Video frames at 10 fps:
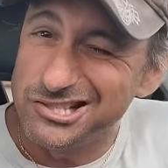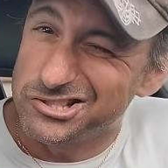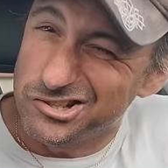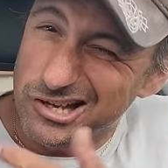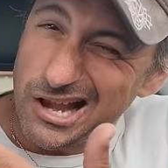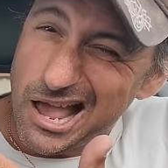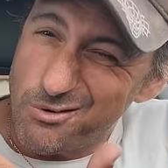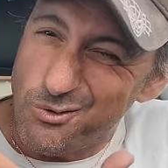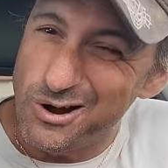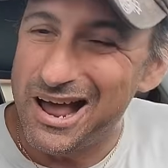and she's looking
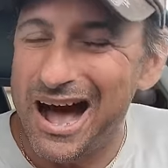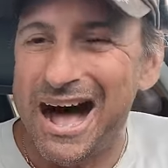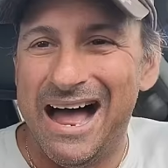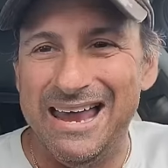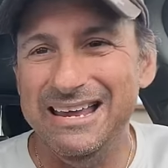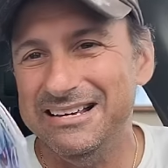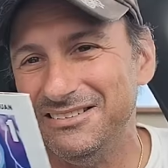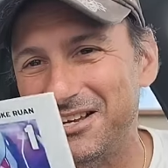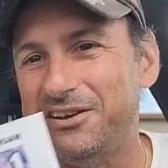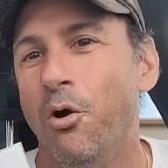at one eye.
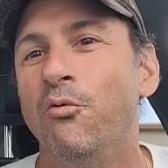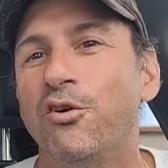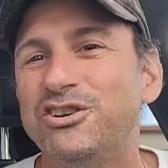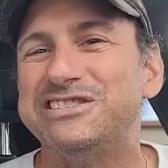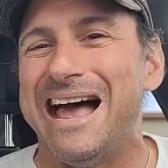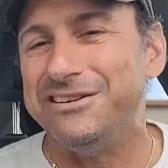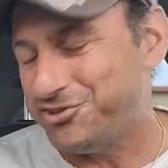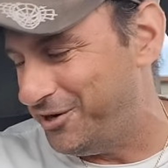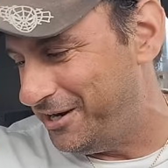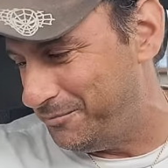It's like over
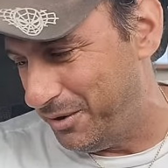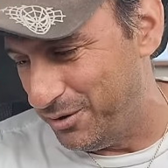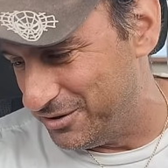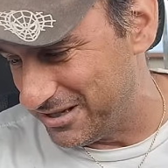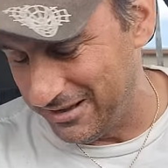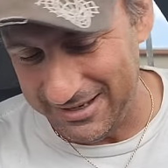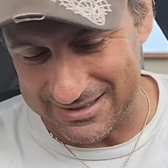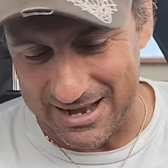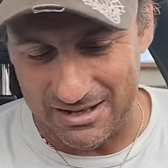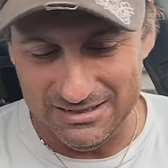exaggerated pose. I
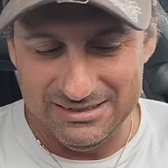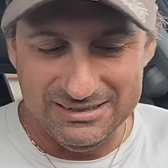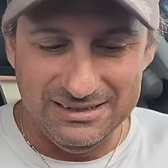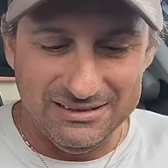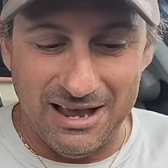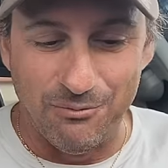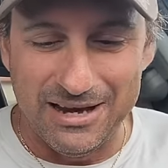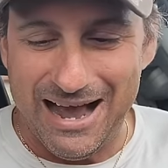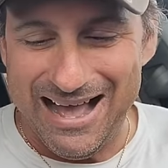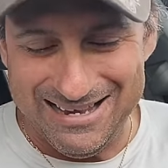like that. Then
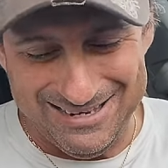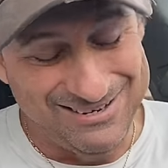we got